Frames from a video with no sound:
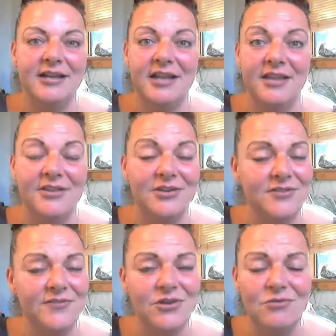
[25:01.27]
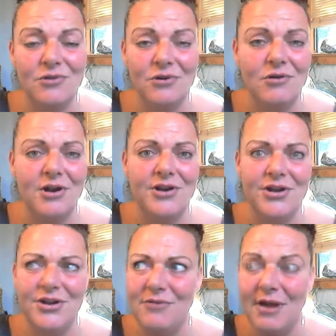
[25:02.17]
and those of you who are
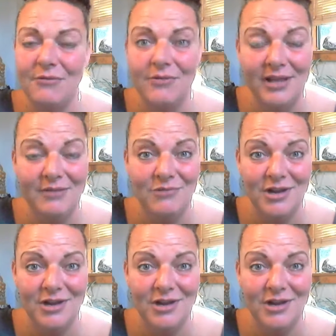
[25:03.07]
new, I really want